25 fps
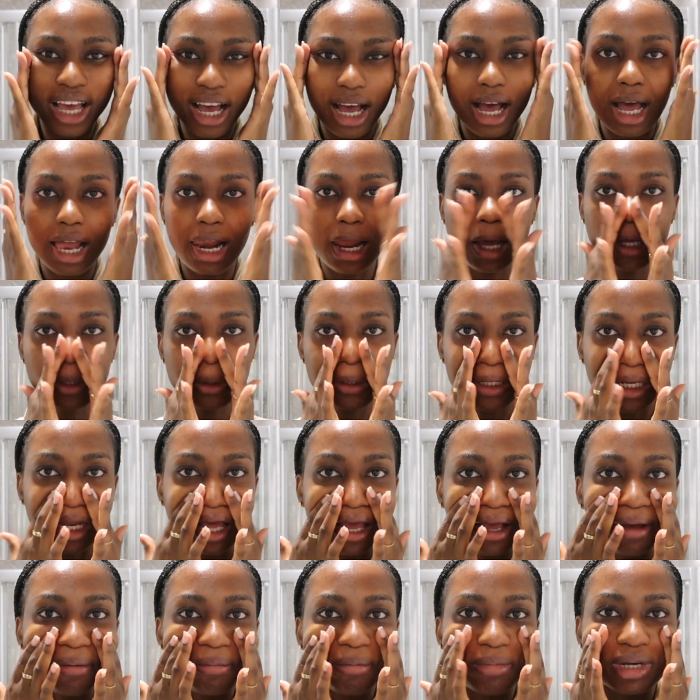Yeah, I like to
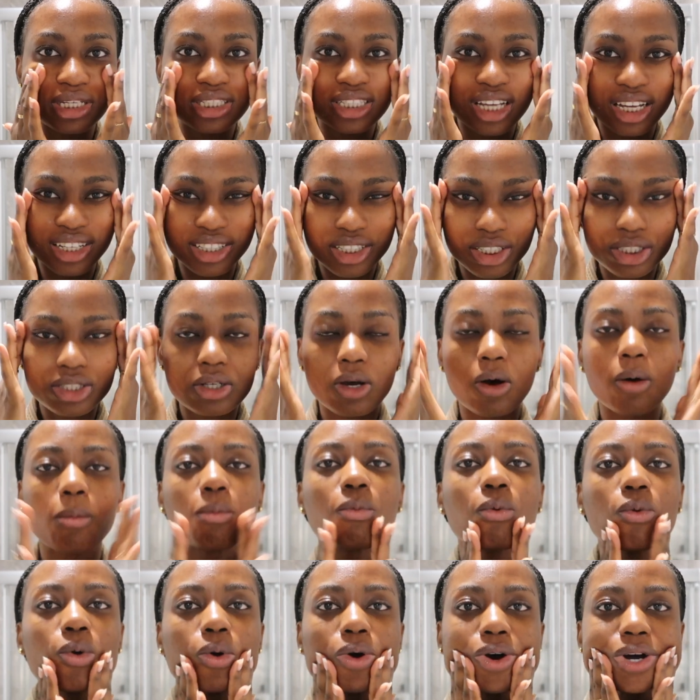like massage it
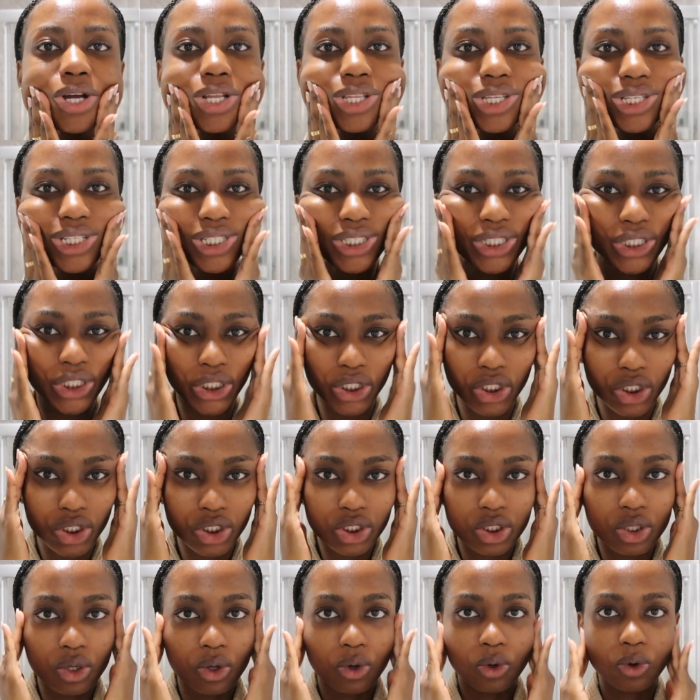upwards
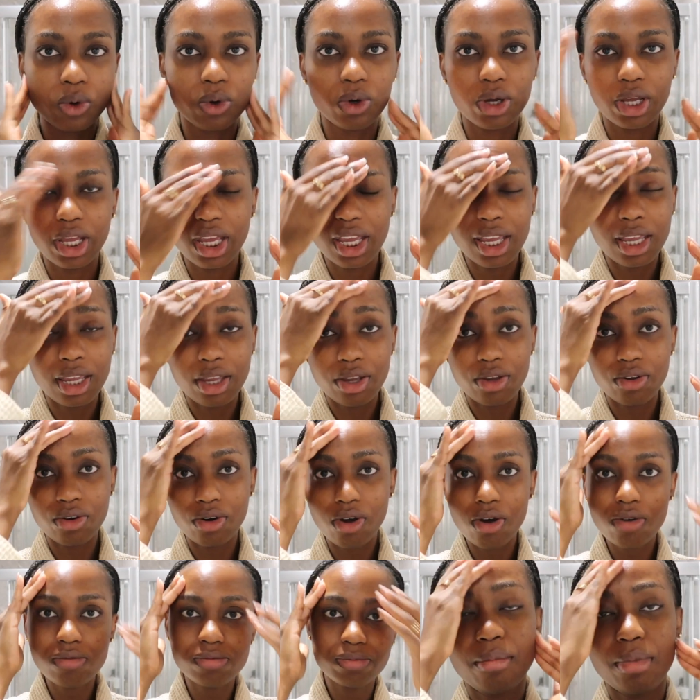just so, you
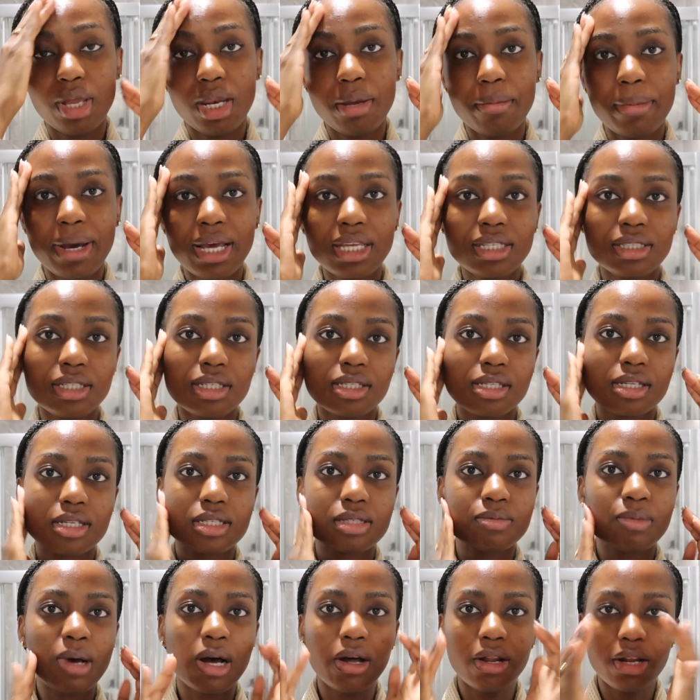know, minimizes the
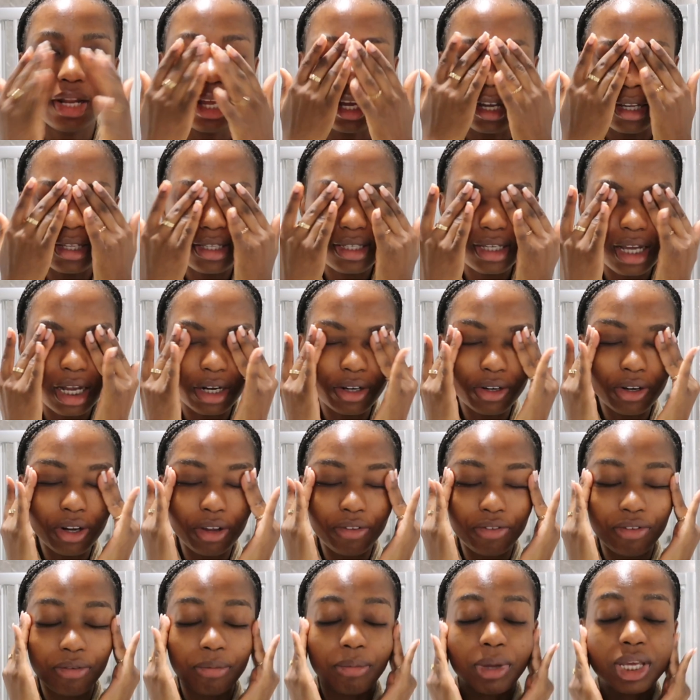smile lines. I don't know
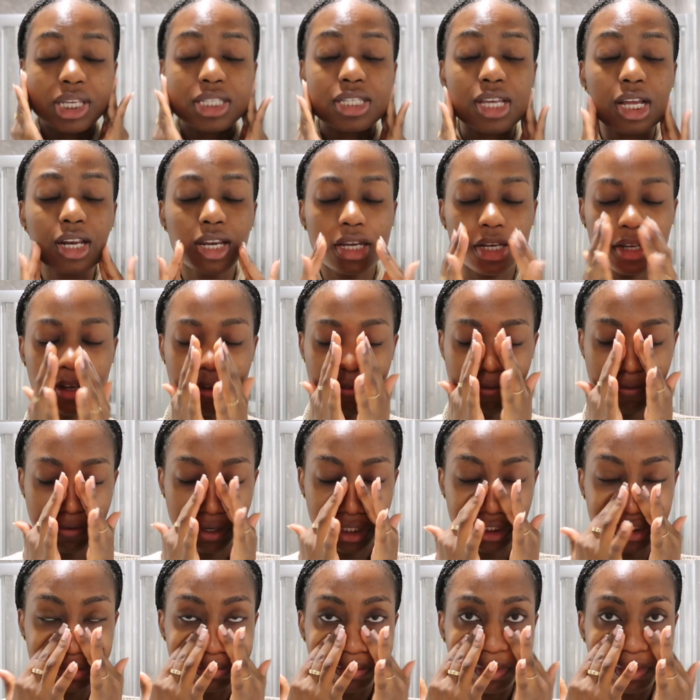if it makes any difference,